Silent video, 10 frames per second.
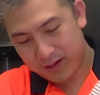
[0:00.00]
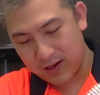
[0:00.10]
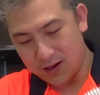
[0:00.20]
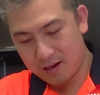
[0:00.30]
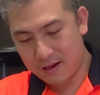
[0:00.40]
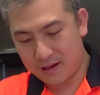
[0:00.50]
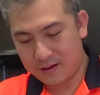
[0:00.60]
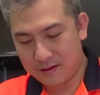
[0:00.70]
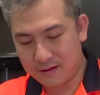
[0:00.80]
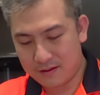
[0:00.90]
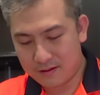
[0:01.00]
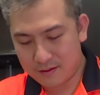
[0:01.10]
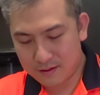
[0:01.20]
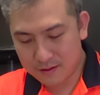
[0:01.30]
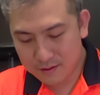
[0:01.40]
Okay, and
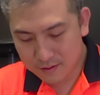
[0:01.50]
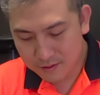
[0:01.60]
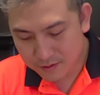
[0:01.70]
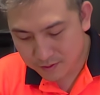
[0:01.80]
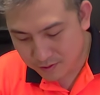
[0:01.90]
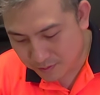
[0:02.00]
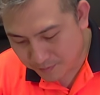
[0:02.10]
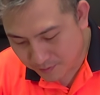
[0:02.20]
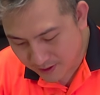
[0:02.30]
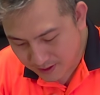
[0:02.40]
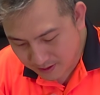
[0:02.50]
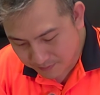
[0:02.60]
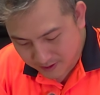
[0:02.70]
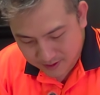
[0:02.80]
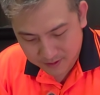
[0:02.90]
you press the
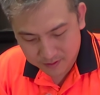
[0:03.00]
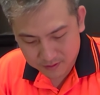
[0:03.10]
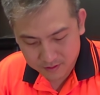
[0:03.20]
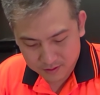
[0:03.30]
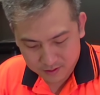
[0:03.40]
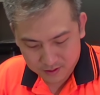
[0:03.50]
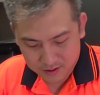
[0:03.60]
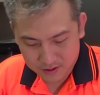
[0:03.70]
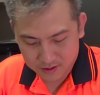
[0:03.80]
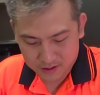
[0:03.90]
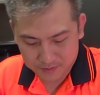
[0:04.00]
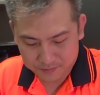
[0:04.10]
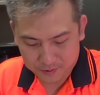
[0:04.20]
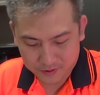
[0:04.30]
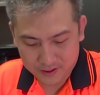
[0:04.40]
button and you
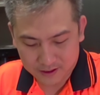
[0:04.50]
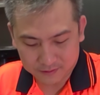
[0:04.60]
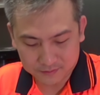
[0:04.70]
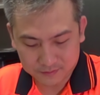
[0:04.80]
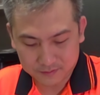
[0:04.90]
just pull it out.